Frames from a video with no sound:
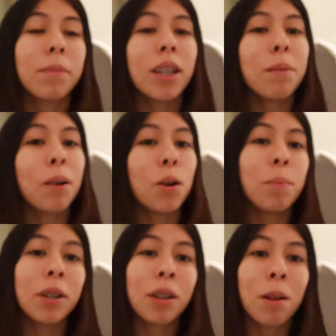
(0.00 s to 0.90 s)
I'm thinking about
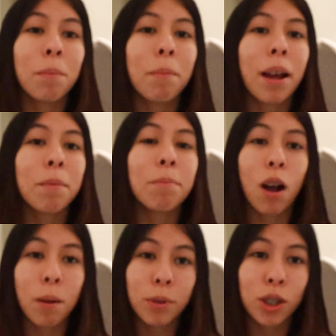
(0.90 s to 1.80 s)
opening up my
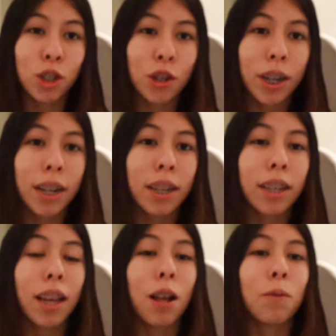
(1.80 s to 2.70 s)
options trading
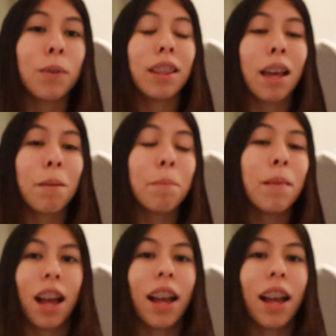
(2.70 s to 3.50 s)
account with them.